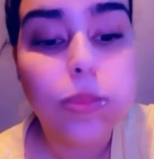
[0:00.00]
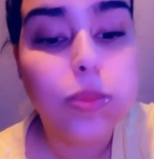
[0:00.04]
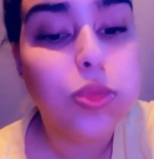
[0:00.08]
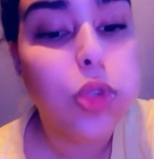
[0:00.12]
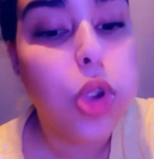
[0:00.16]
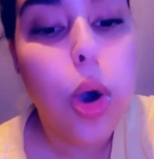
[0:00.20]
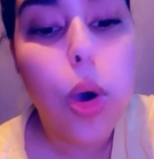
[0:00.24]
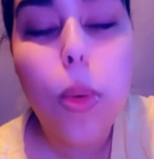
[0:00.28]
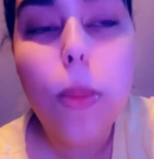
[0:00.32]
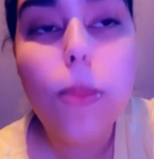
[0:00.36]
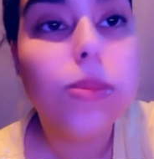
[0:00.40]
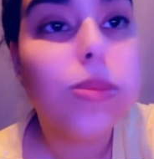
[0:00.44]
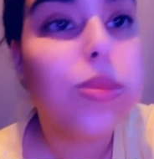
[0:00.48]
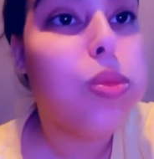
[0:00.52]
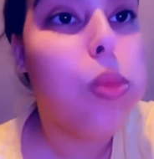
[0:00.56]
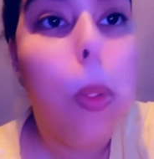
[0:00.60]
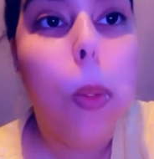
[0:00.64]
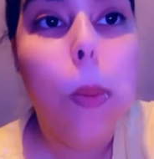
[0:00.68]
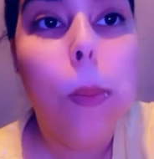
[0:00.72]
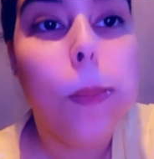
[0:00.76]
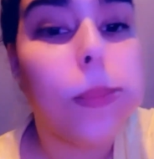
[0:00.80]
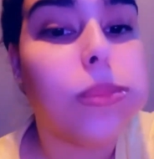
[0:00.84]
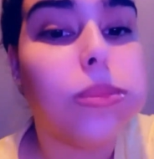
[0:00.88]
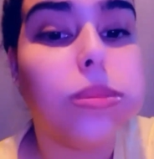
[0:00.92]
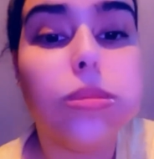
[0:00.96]
Nope.
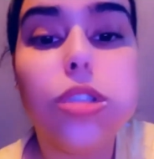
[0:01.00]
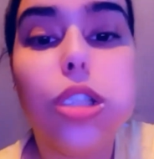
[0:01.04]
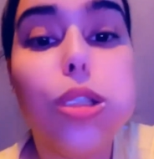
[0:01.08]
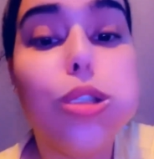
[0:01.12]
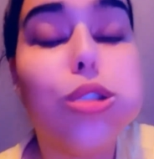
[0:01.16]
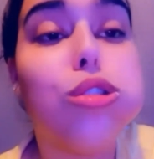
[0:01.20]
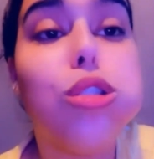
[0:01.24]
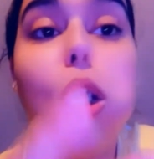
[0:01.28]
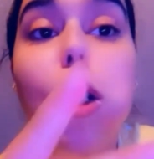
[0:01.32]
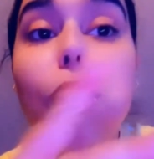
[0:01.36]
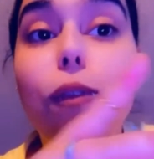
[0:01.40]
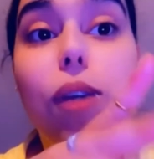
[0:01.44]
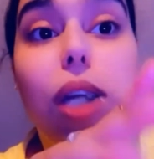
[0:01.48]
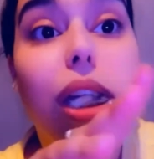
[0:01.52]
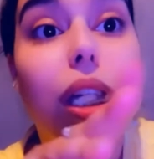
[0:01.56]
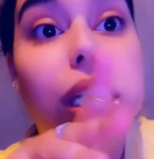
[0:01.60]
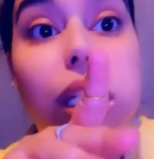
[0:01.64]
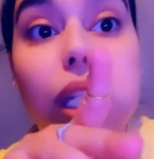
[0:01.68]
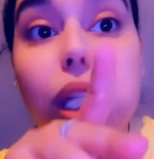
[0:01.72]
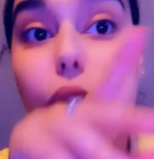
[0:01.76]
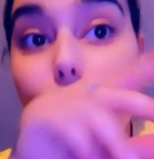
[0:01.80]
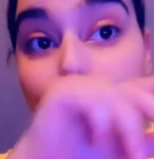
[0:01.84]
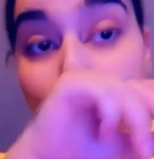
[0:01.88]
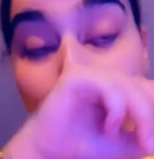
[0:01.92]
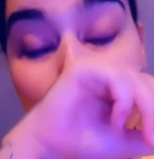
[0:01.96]
It's so fucking
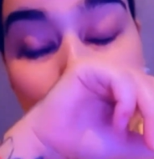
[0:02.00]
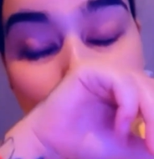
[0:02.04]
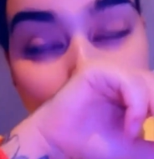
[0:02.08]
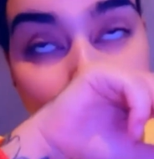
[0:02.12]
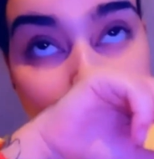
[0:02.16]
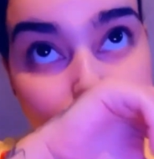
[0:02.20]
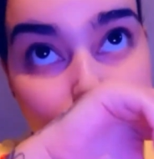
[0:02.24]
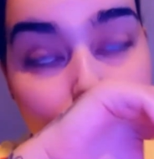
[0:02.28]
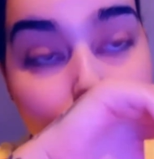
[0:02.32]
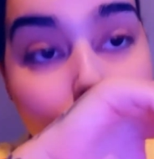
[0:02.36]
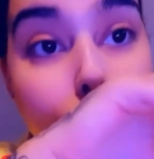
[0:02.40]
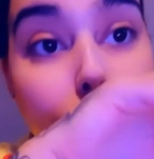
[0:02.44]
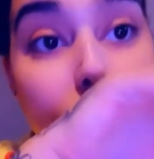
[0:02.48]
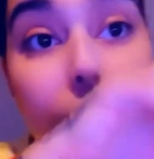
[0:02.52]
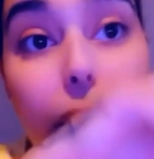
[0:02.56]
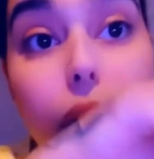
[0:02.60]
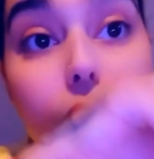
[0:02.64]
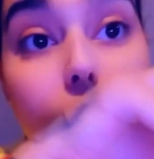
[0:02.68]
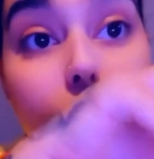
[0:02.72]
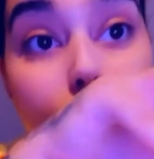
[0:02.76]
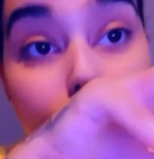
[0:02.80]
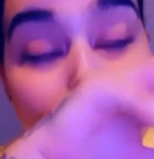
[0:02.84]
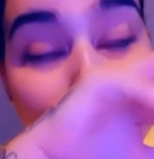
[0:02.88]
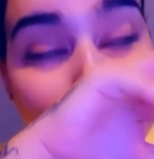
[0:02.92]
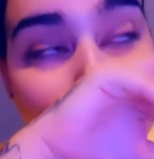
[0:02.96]
good. Oh my
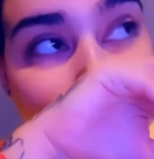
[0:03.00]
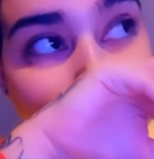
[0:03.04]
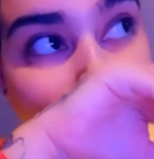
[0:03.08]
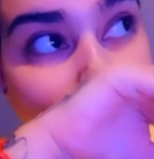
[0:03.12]
God.